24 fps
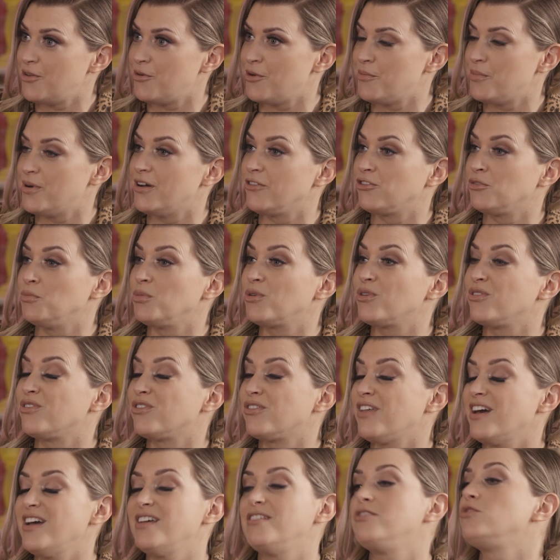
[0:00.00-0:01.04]
you in person because
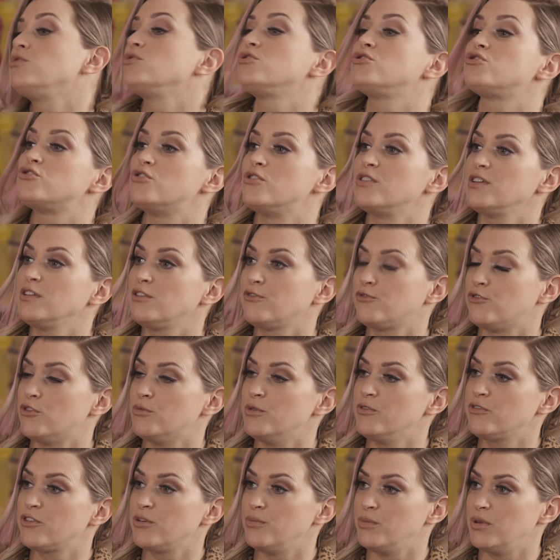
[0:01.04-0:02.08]
that is your strongest
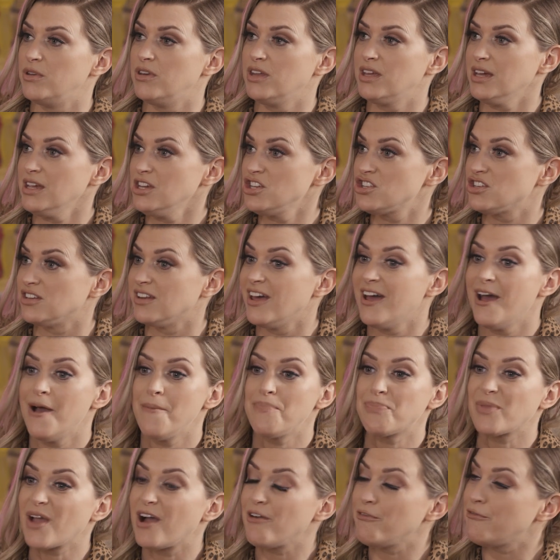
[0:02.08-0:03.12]
form of communication.
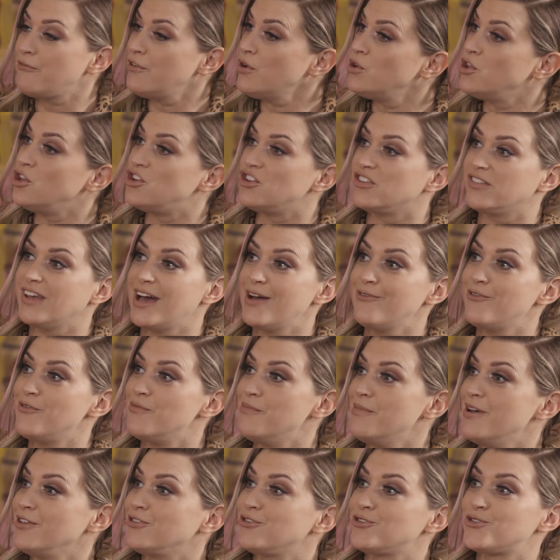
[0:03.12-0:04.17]
I feel you just
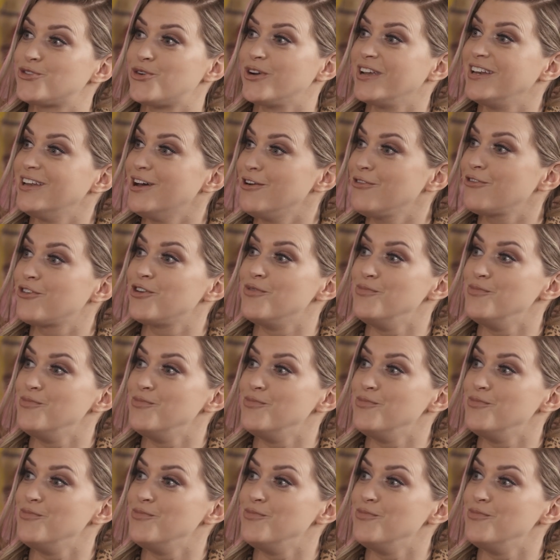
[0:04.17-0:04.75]
haven't met strong enough